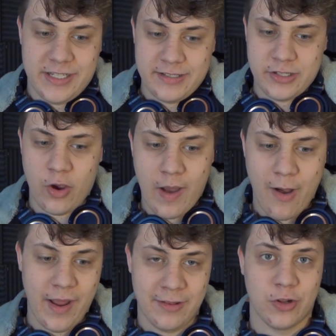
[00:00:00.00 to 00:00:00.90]
get to go
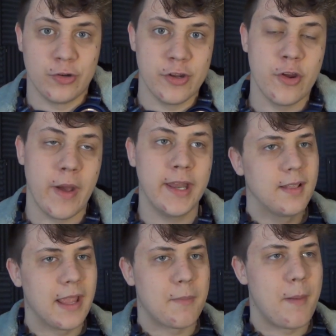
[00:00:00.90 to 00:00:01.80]
out and learn to do it.
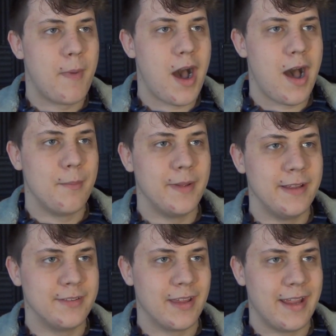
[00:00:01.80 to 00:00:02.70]
Like, my mom
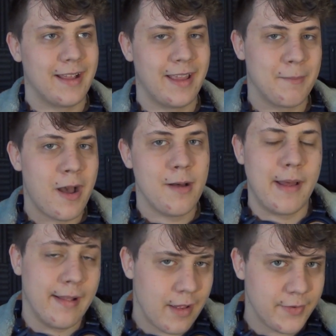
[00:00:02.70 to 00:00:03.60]
is like Mom,
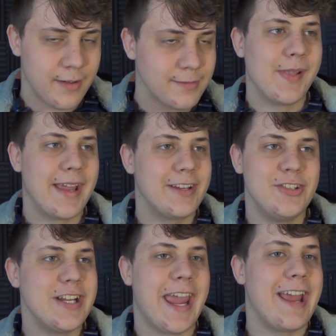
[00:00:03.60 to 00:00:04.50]
I love you, but like
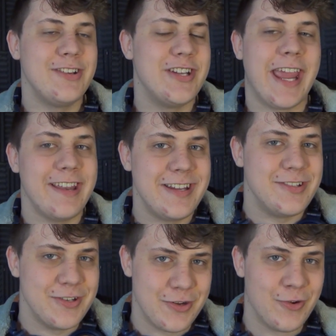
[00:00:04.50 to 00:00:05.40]
she can't
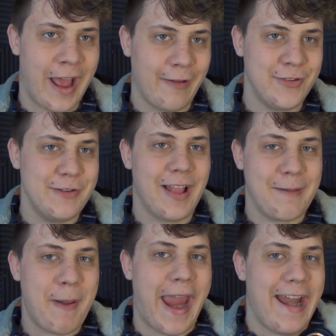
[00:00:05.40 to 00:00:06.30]
teach you to drive. She
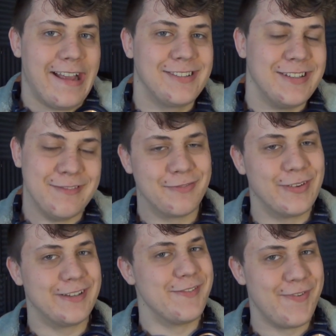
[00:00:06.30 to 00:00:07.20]
like panics and
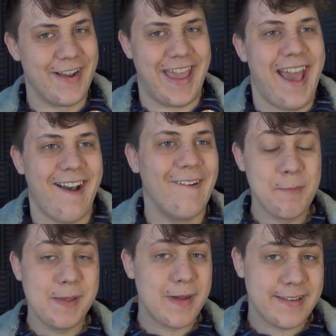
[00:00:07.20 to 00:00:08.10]
freaks the fuck out. And
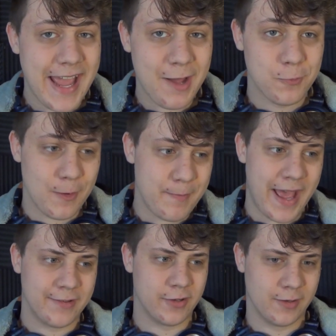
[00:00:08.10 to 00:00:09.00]
me and my dad were on
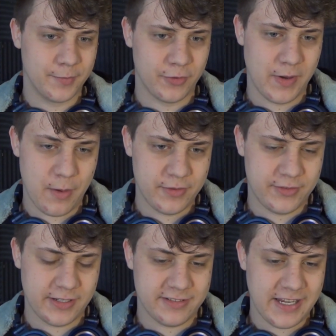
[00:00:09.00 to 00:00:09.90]
bad terms. So when I was
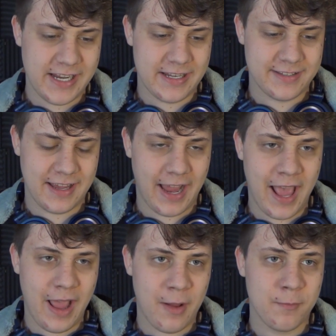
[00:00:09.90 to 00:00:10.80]
16, it's like
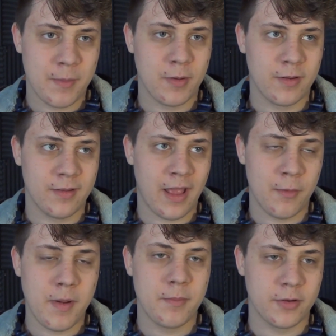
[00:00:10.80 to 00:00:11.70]
I
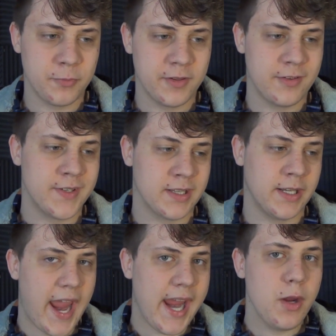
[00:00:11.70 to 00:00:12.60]
remember
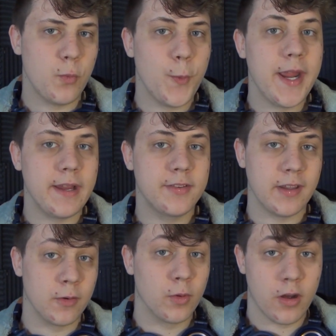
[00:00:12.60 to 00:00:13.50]
specifically 8 weeks
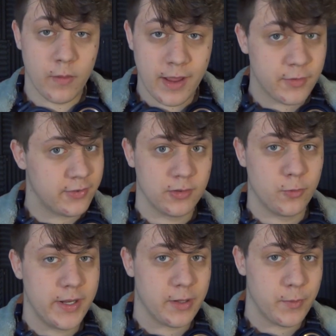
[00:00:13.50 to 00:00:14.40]
in a row, every single
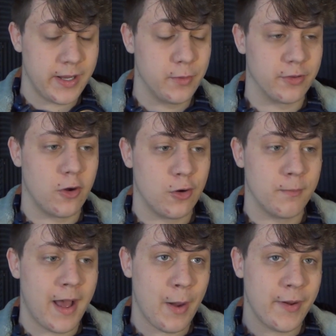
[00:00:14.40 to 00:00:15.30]
weekend when he was
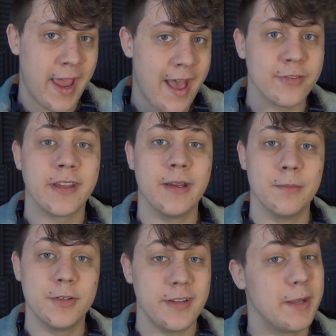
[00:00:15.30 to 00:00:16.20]
home, I would ask
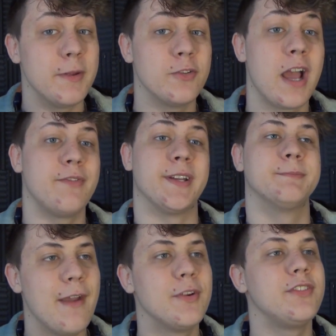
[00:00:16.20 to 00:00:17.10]
him to take me driving.
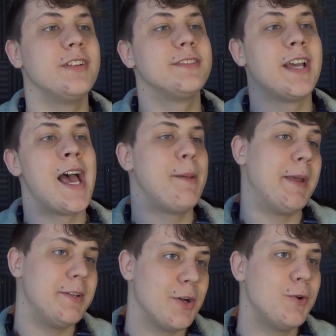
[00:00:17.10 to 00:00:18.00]
Every single time
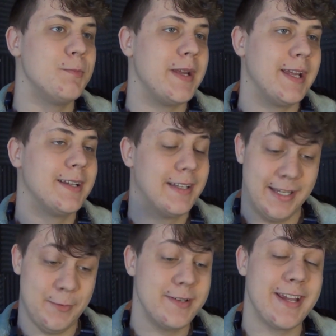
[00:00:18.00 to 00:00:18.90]
he told me
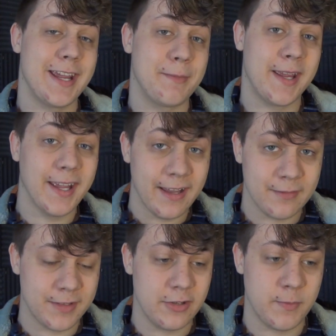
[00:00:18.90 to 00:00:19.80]
he would take me
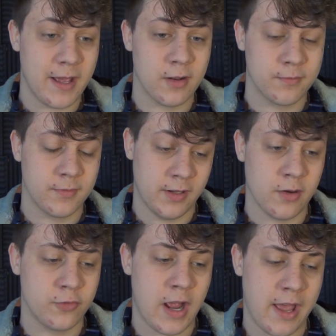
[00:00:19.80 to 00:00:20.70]
and teach me how
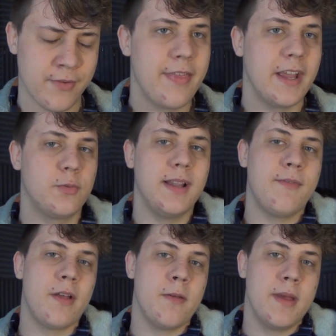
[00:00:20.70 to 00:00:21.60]
to, drive. The thing is, we
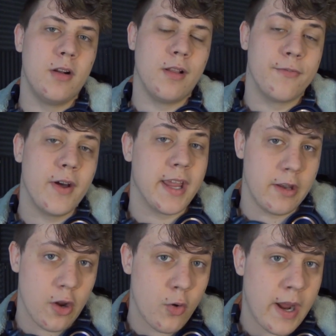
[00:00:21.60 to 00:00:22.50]
live out in the middle of
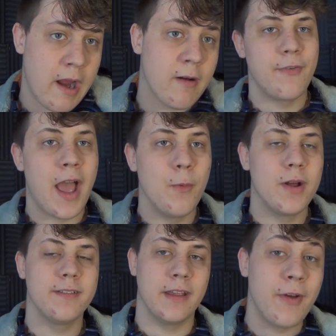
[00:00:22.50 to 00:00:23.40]
fucking nowhere. If I
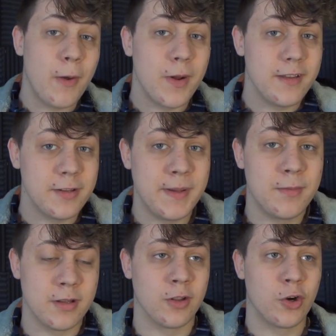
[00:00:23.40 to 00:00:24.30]
wanted to be
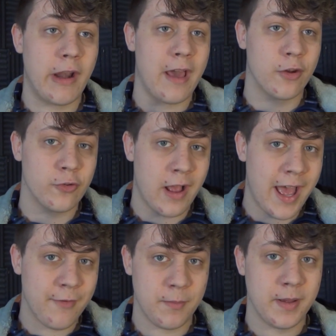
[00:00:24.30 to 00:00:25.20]
able to learn how to
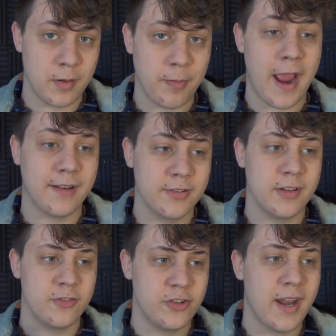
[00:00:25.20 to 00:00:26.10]
drive and be able to practice it
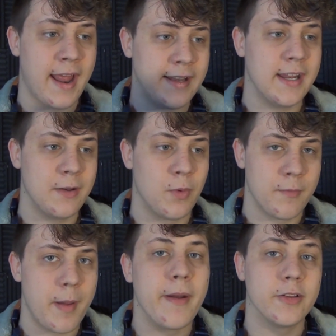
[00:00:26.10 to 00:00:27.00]
and shit, I needed one of
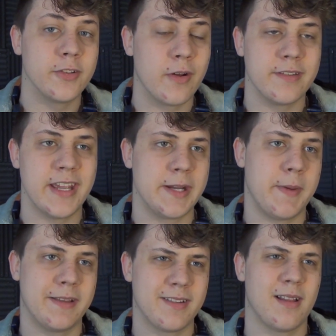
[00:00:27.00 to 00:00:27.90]
my parents to go out and take
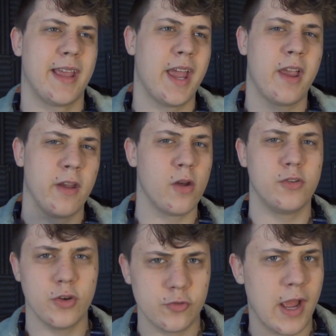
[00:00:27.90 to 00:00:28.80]
me. It's not like I could go
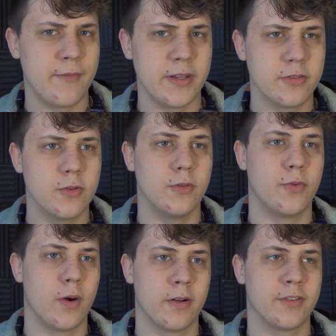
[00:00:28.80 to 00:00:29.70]
to a driving school
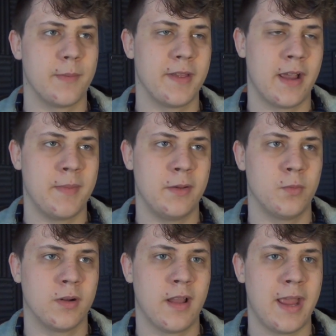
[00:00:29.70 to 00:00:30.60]
for it or something. I mean,
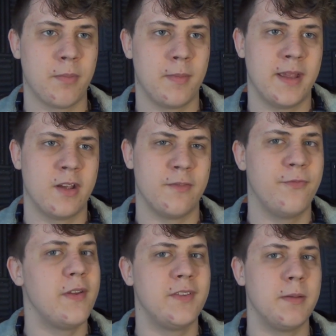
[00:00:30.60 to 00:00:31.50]
we're like probably a good
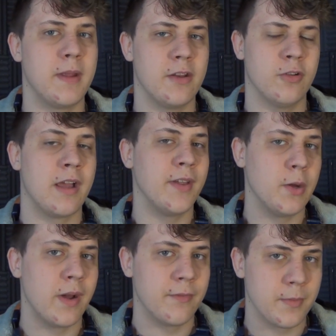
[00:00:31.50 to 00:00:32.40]
15-minute drive
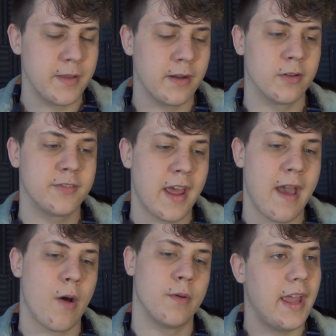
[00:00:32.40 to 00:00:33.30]
anyway from the nearest
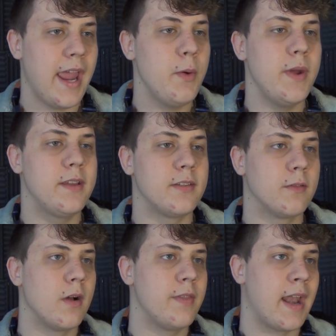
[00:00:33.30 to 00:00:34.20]
town. So 8 weeks in a
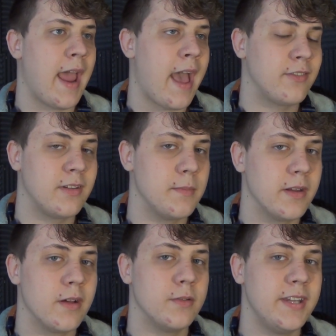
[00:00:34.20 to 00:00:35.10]
row that I asked him to
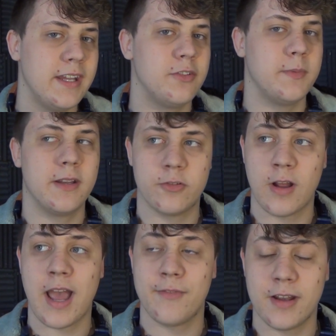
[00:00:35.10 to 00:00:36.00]
go teach me to
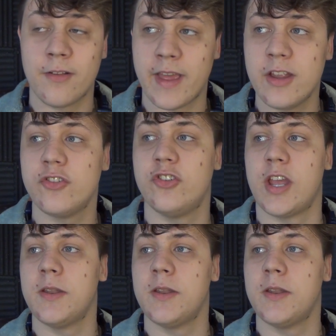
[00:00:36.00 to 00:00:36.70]
drive and all that shit.